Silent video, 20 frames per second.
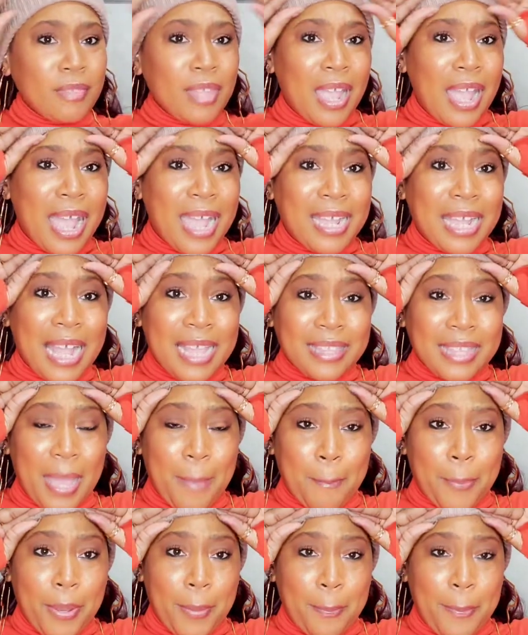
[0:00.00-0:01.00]
I got
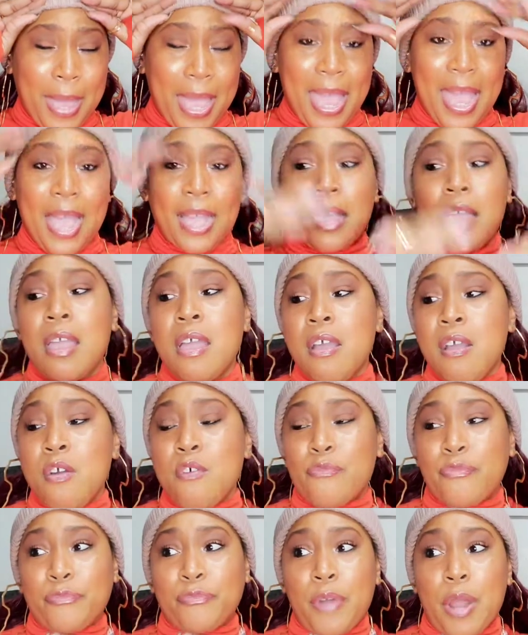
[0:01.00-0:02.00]
that book bag
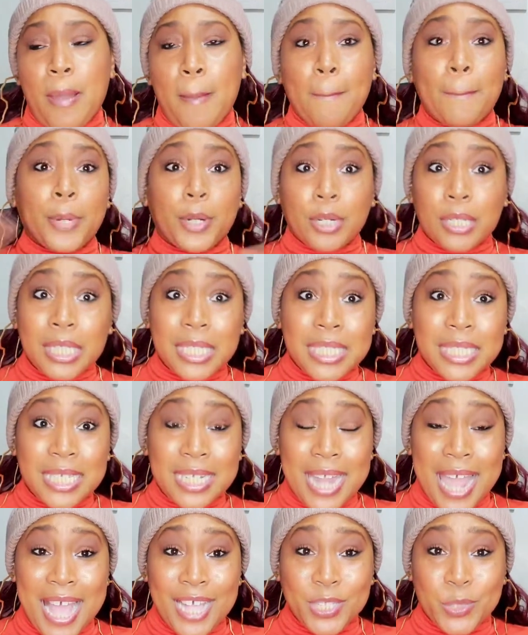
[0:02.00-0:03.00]
from
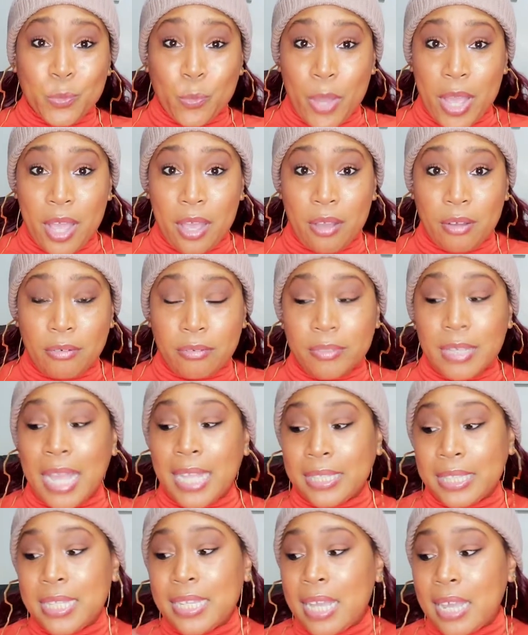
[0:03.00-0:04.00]
Burlington as well.
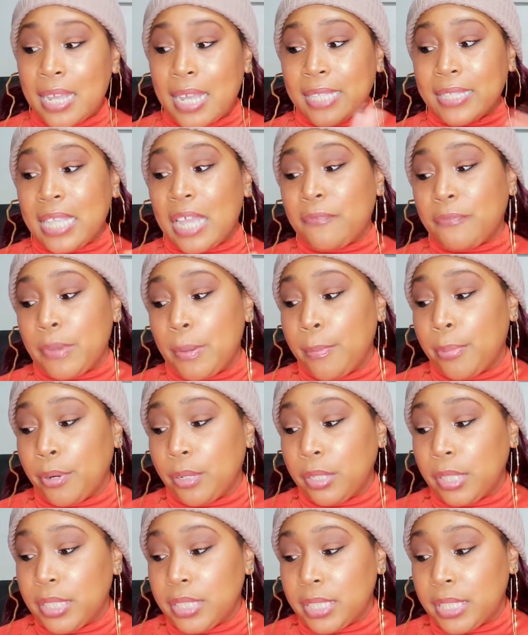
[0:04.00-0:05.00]
I think I got that from
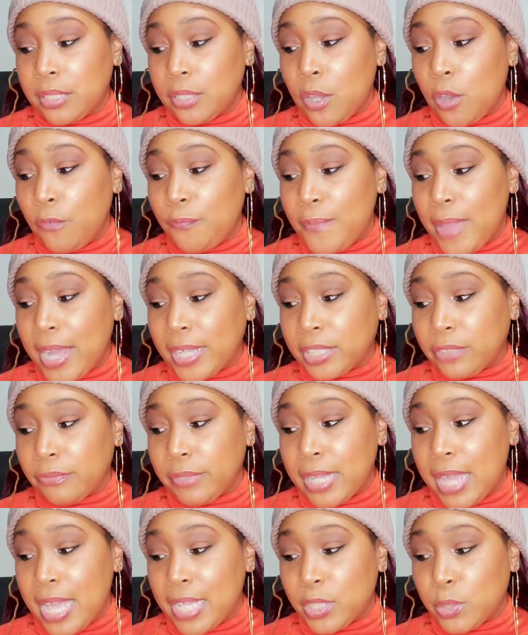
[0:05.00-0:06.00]
Burlington Coat
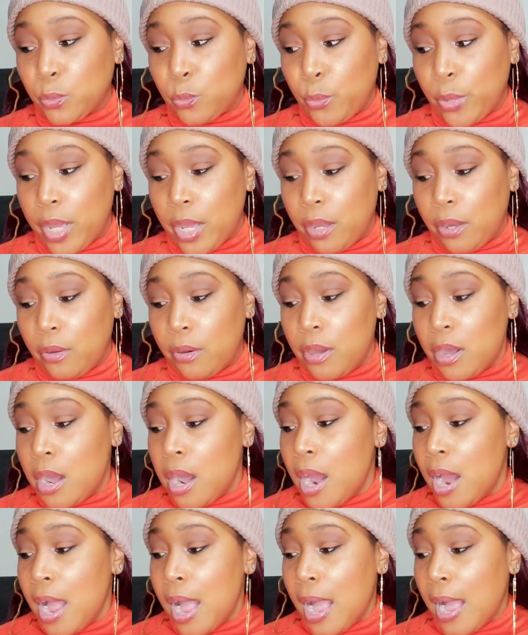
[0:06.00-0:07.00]
Factory as well.
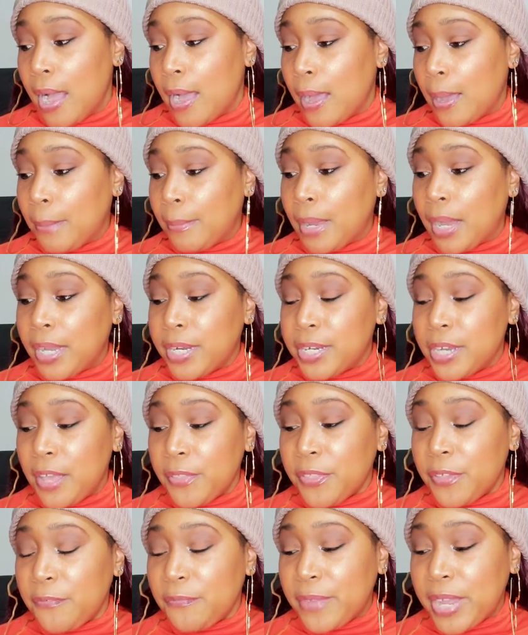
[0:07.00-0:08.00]

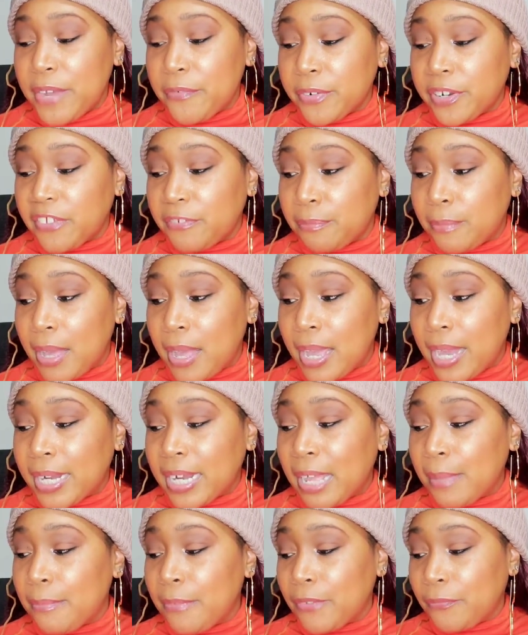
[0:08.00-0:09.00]
Another favorite of mine,
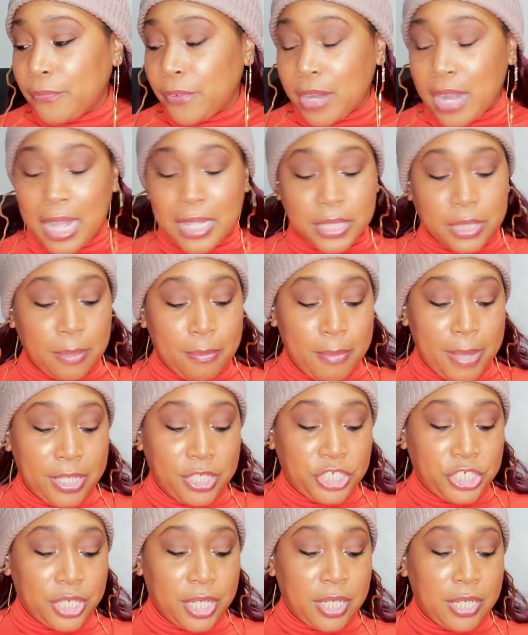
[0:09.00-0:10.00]
I forgot to
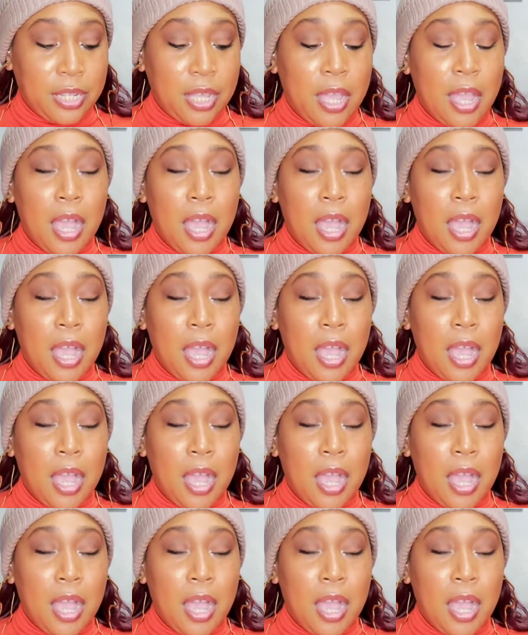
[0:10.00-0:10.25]
mention,